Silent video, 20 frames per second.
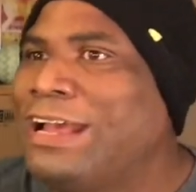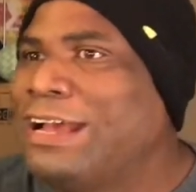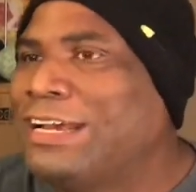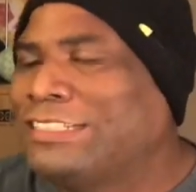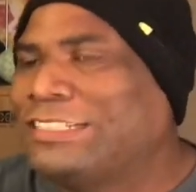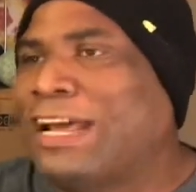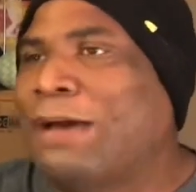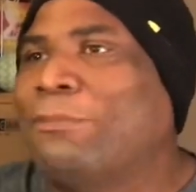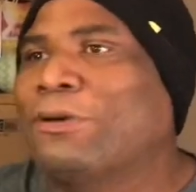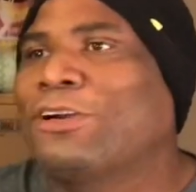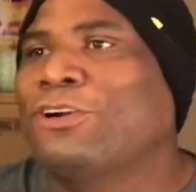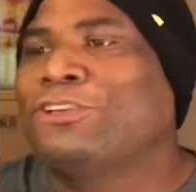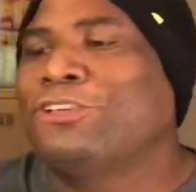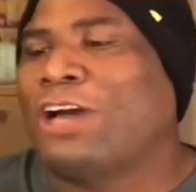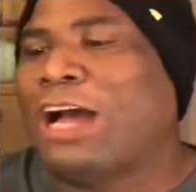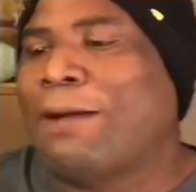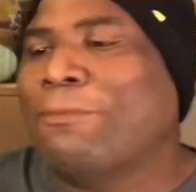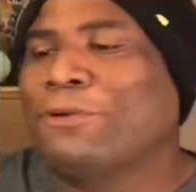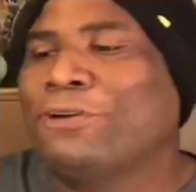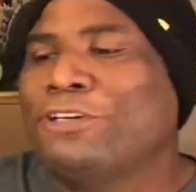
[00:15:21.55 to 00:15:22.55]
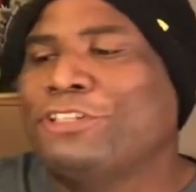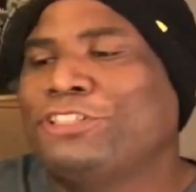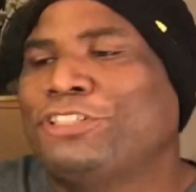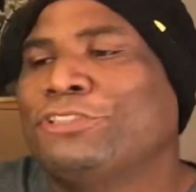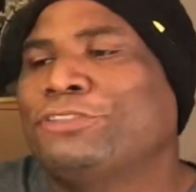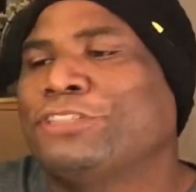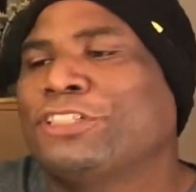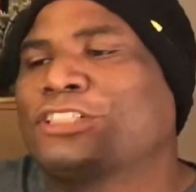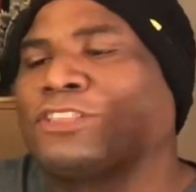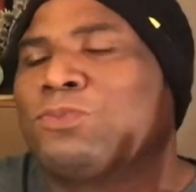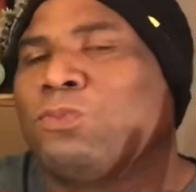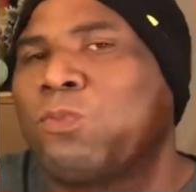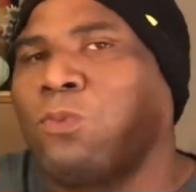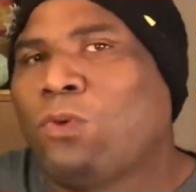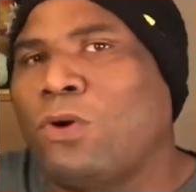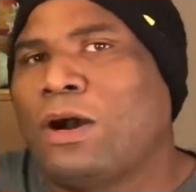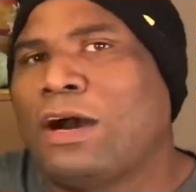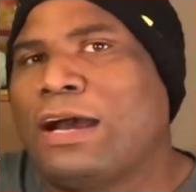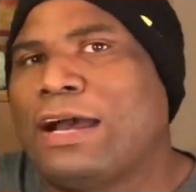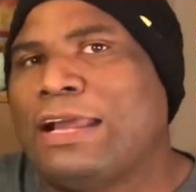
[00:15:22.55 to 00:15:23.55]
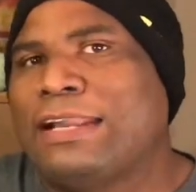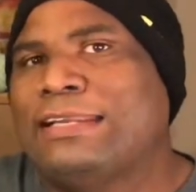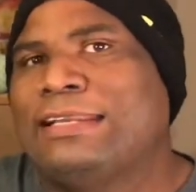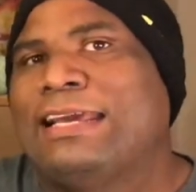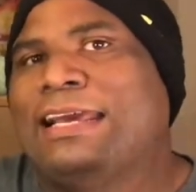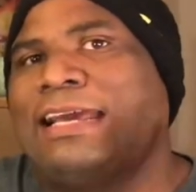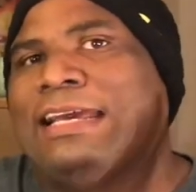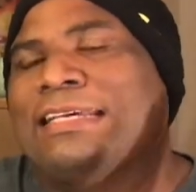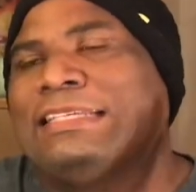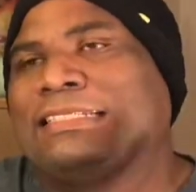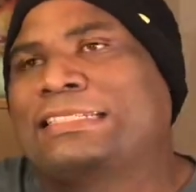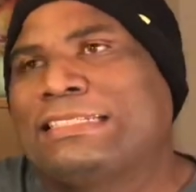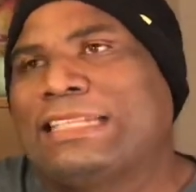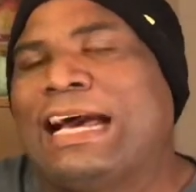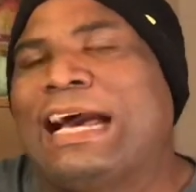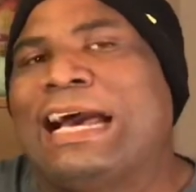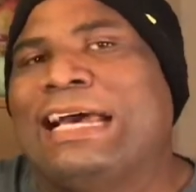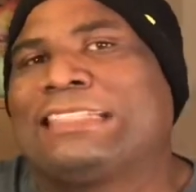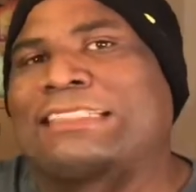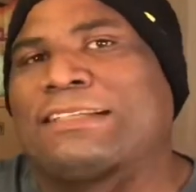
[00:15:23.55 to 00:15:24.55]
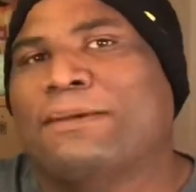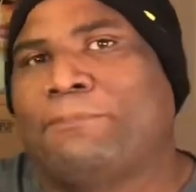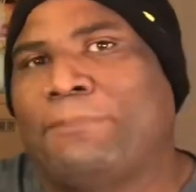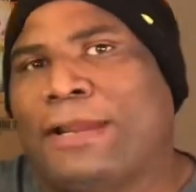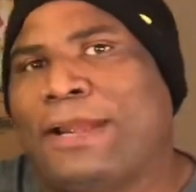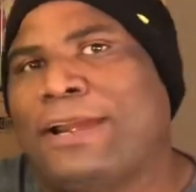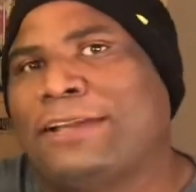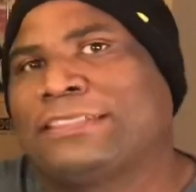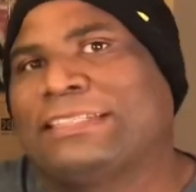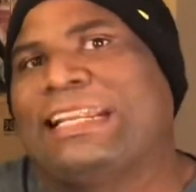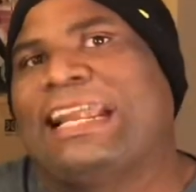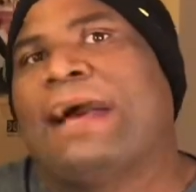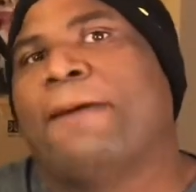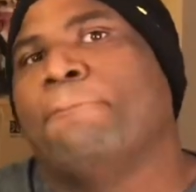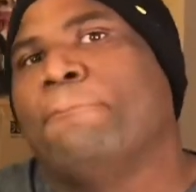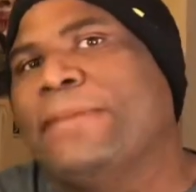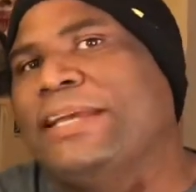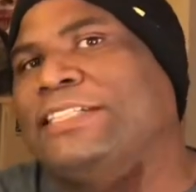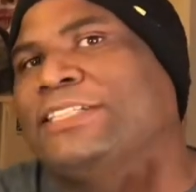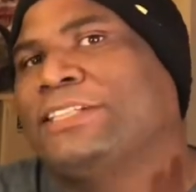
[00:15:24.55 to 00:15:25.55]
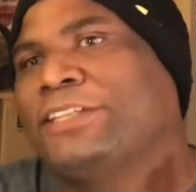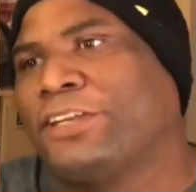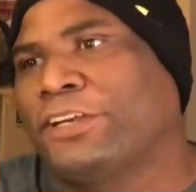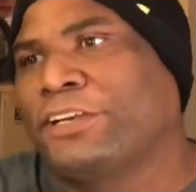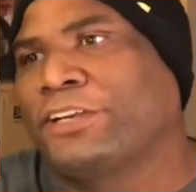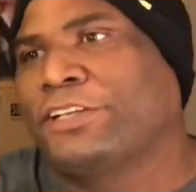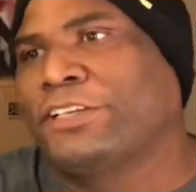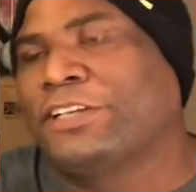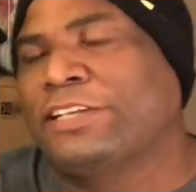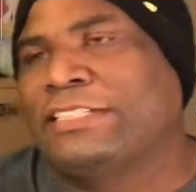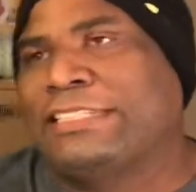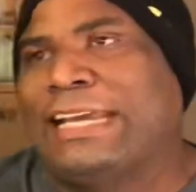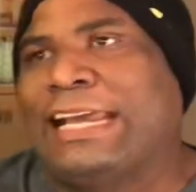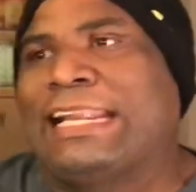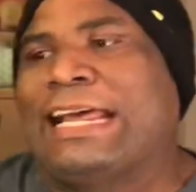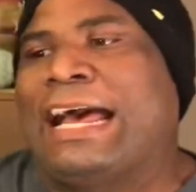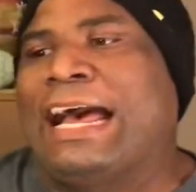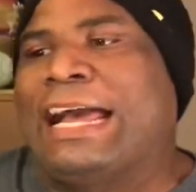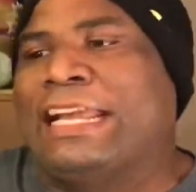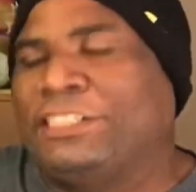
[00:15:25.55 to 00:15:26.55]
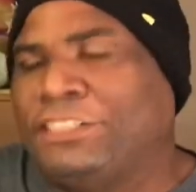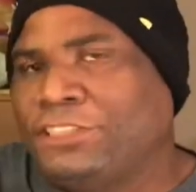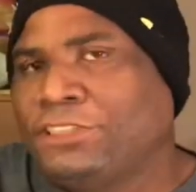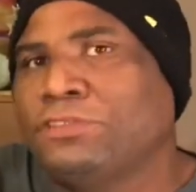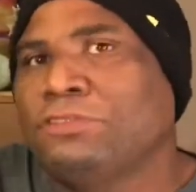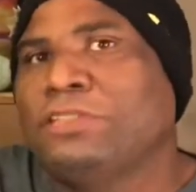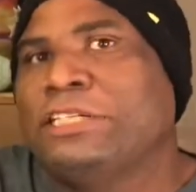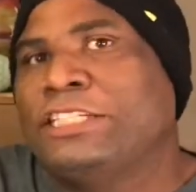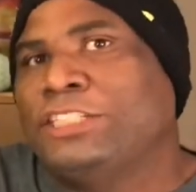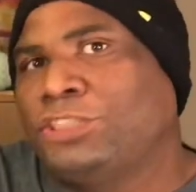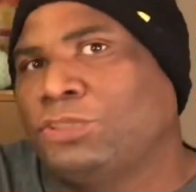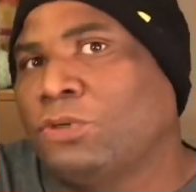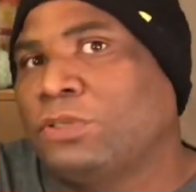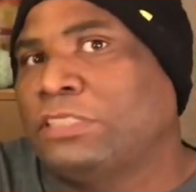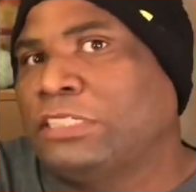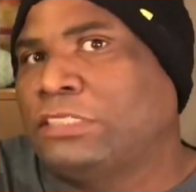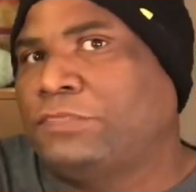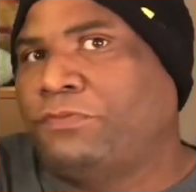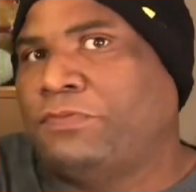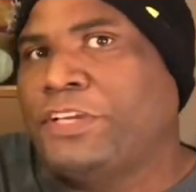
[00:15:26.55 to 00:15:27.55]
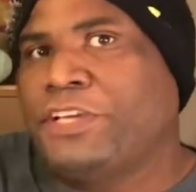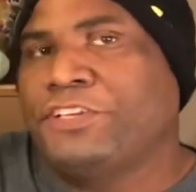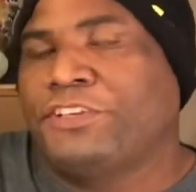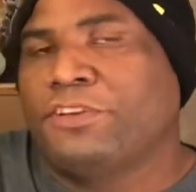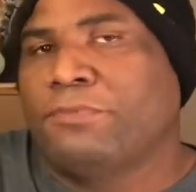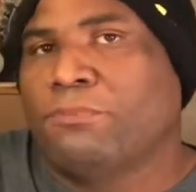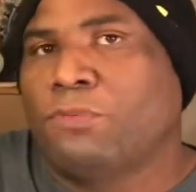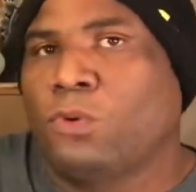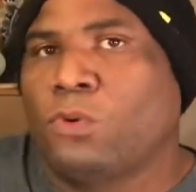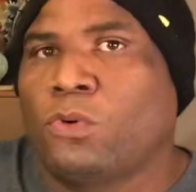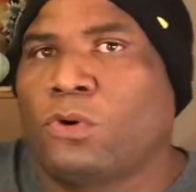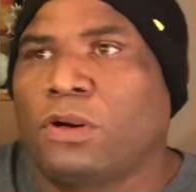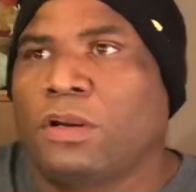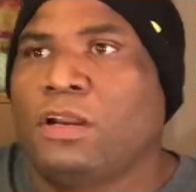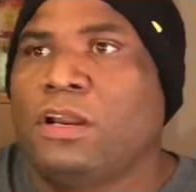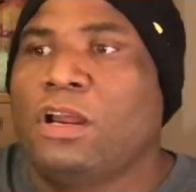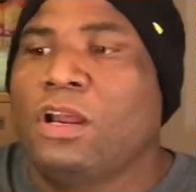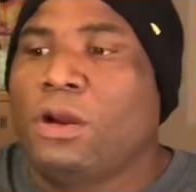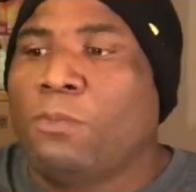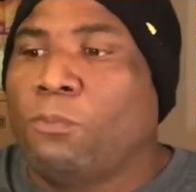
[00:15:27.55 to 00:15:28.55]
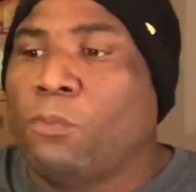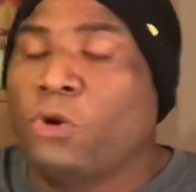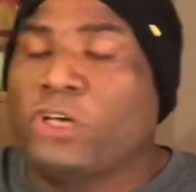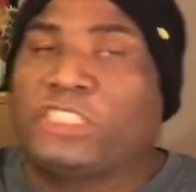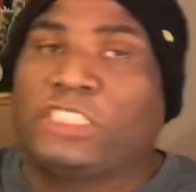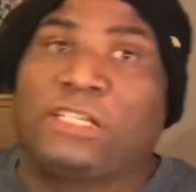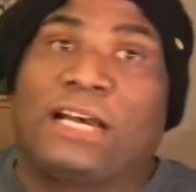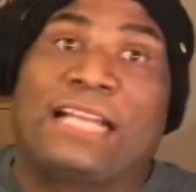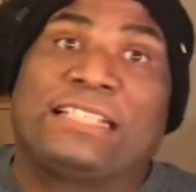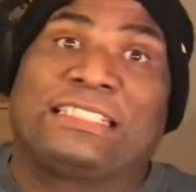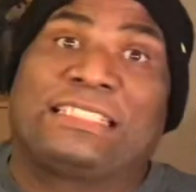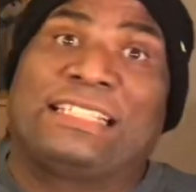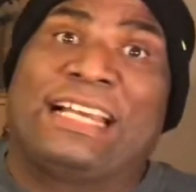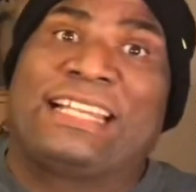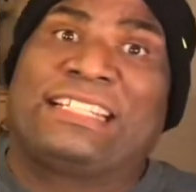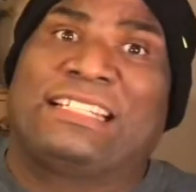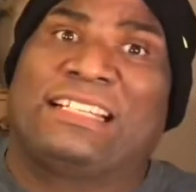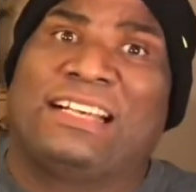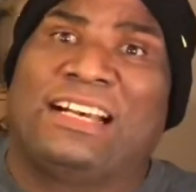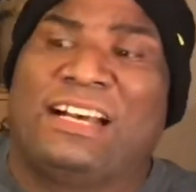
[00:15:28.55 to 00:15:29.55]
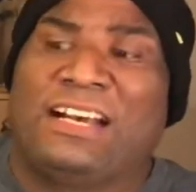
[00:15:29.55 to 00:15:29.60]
So I'm going to do just one size comparison. Now, I mentioned earlier that I do enjoy this figure more so I just like the